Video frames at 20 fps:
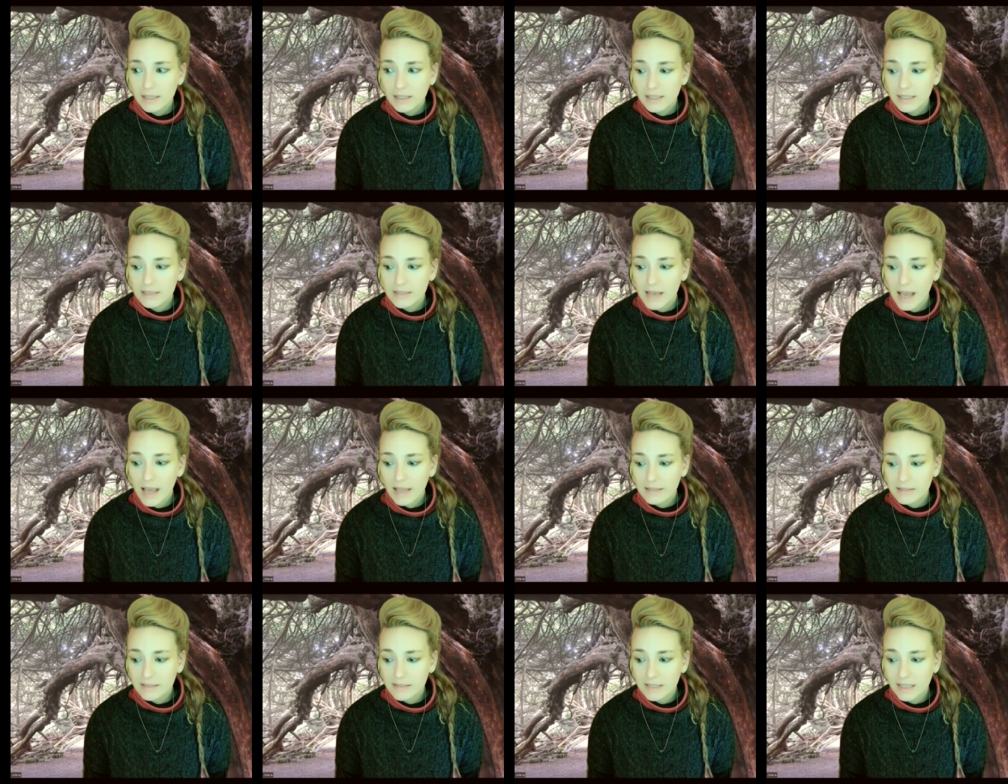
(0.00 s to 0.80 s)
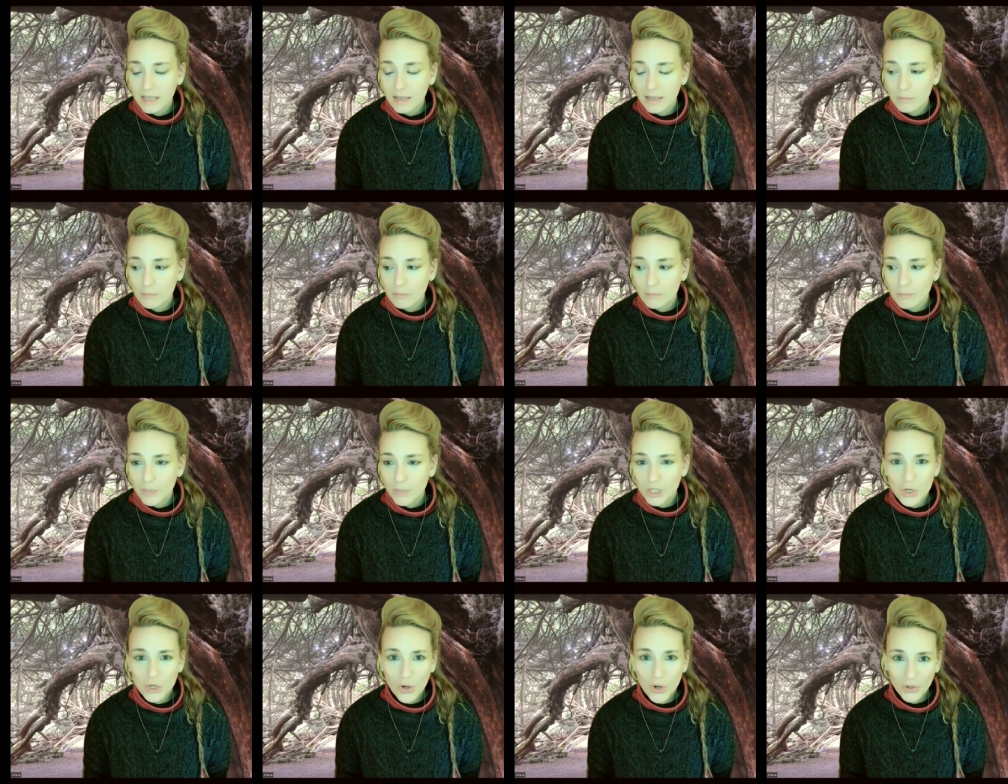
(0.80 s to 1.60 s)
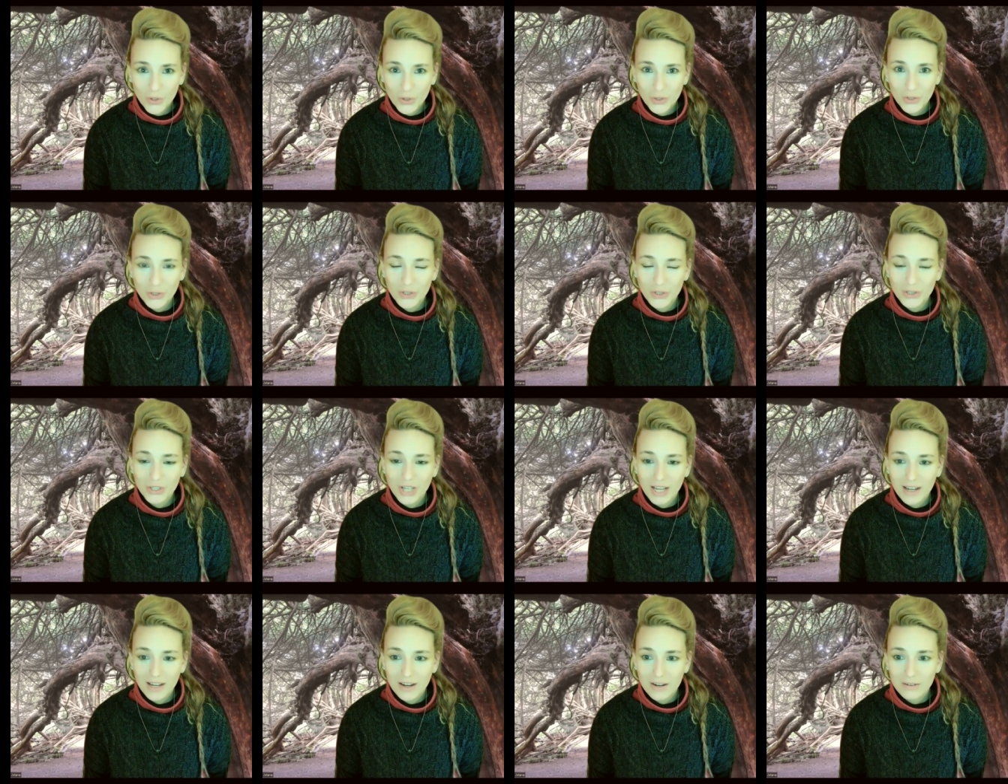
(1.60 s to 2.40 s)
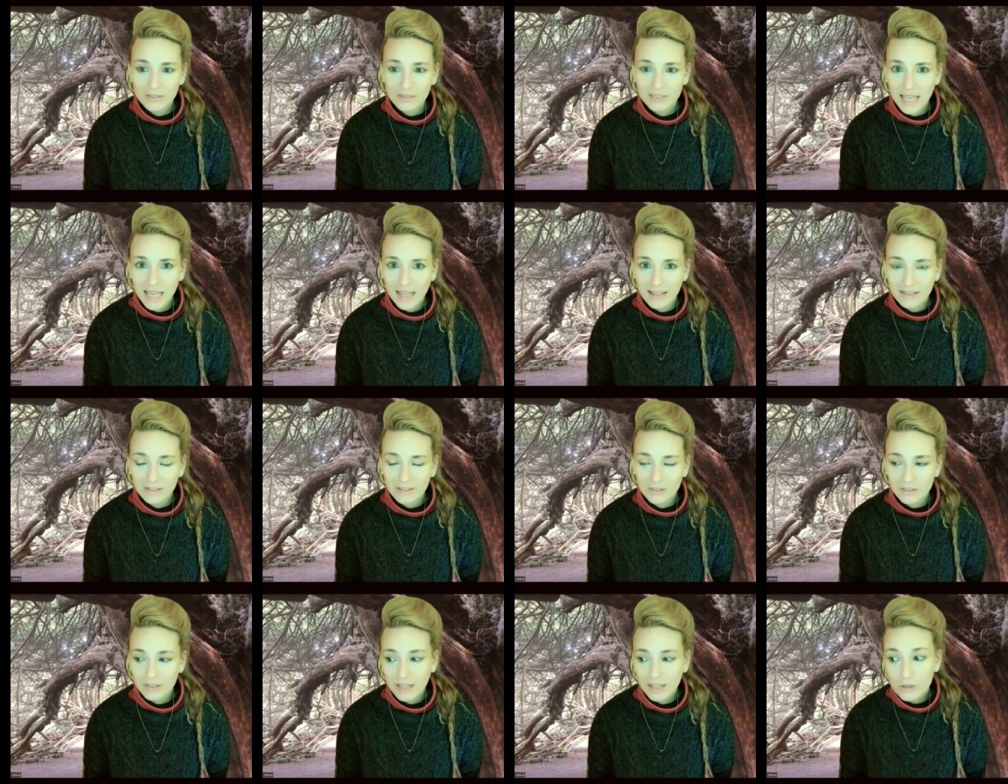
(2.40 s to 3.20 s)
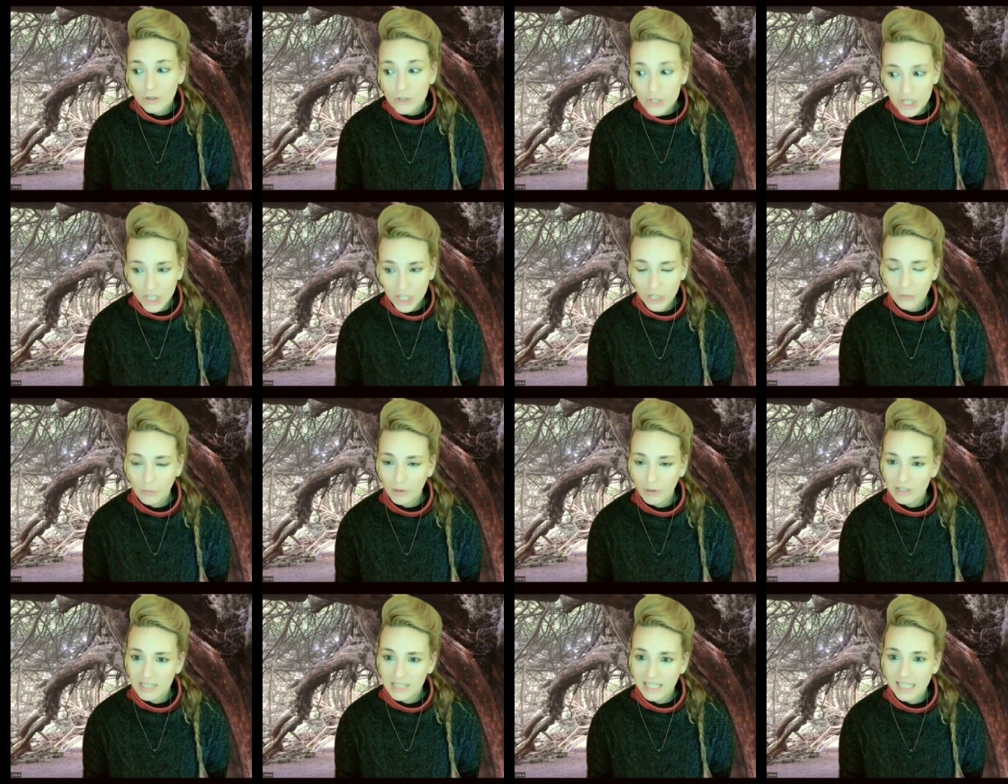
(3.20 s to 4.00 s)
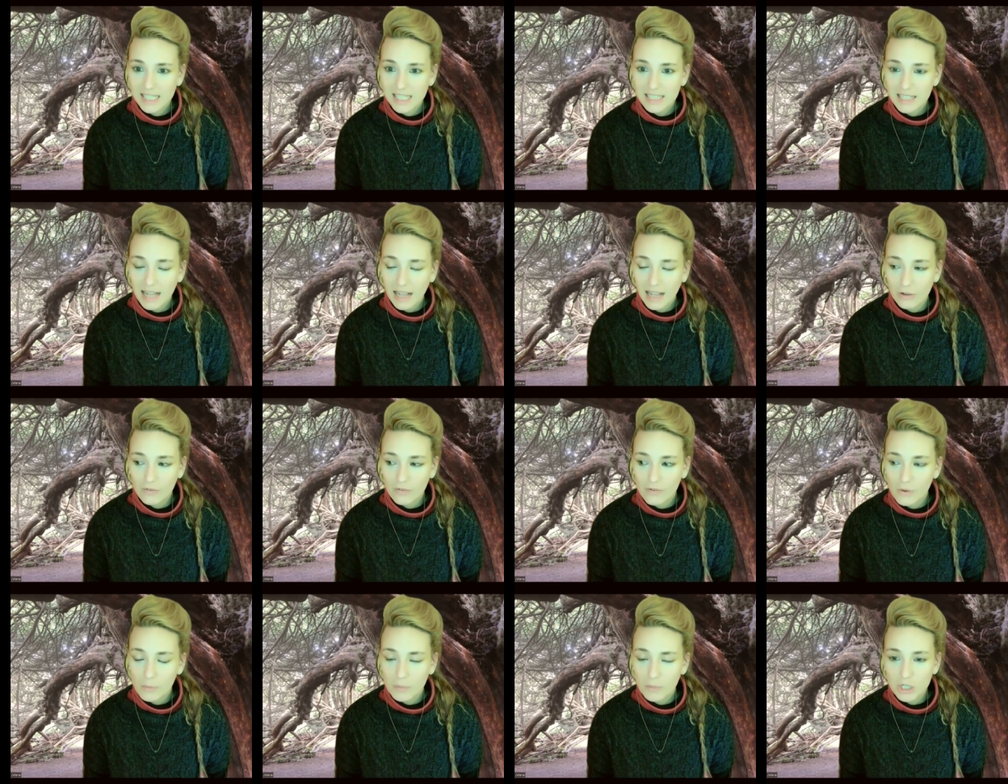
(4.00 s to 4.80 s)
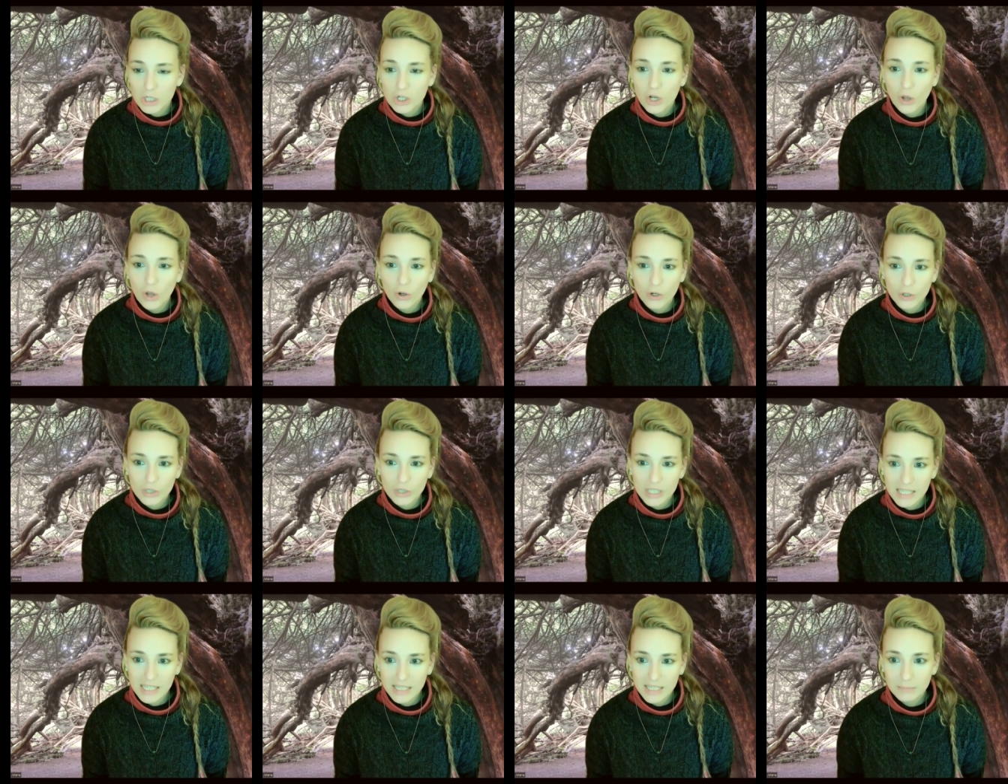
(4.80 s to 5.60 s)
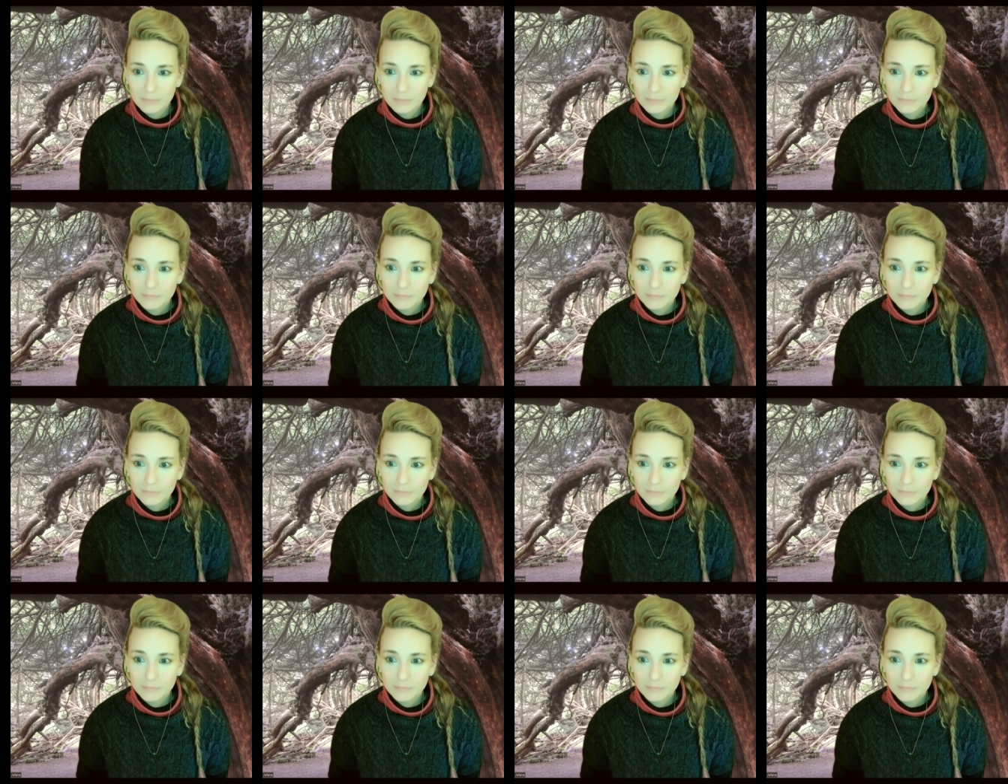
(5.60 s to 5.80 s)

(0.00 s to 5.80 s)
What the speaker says: is lasting much longer than general day. It's like a much longer day.